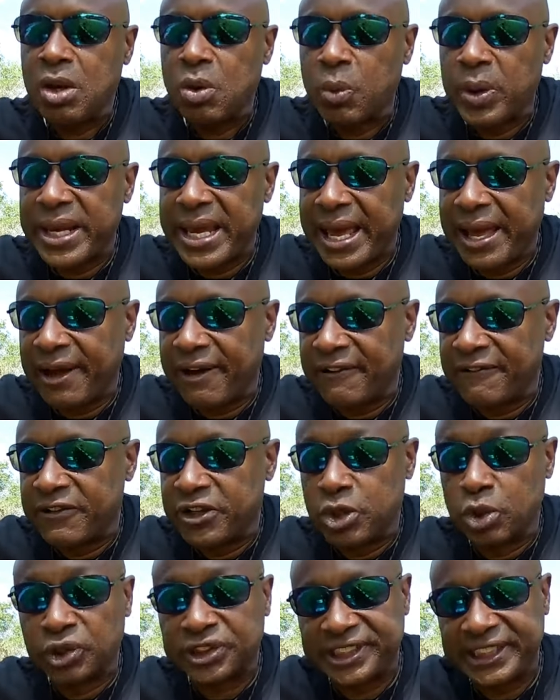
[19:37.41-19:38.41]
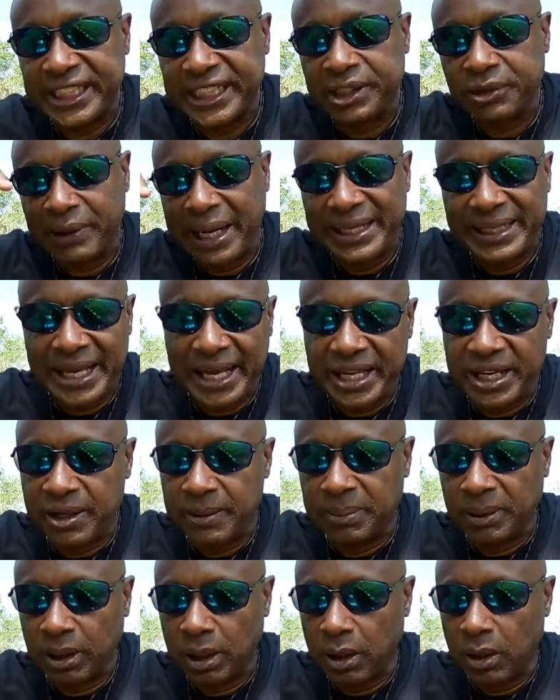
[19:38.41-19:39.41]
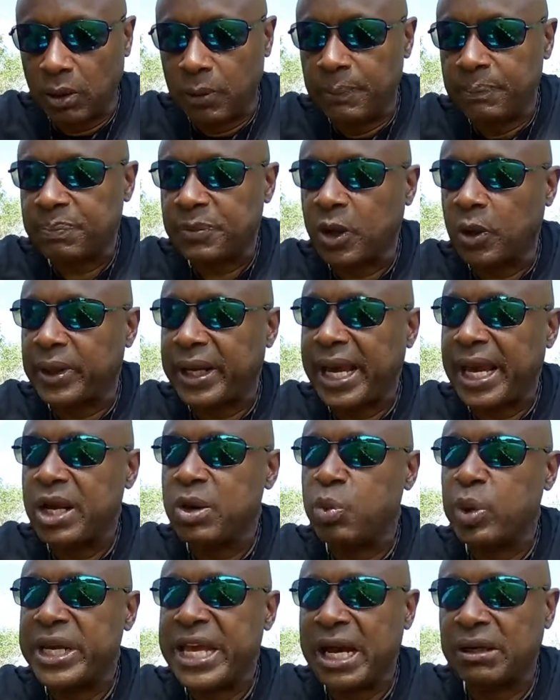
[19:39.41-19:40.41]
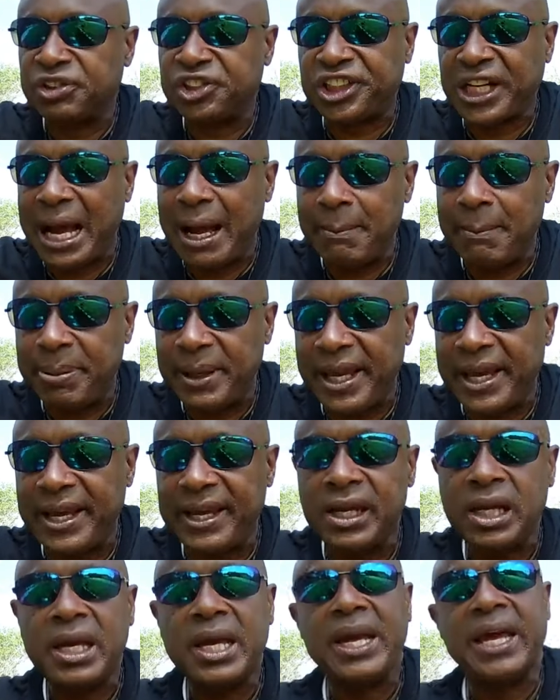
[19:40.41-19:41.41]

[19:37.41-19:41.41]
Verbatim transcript: we have, you'll see it right down here below, okay? We have Shop Pay,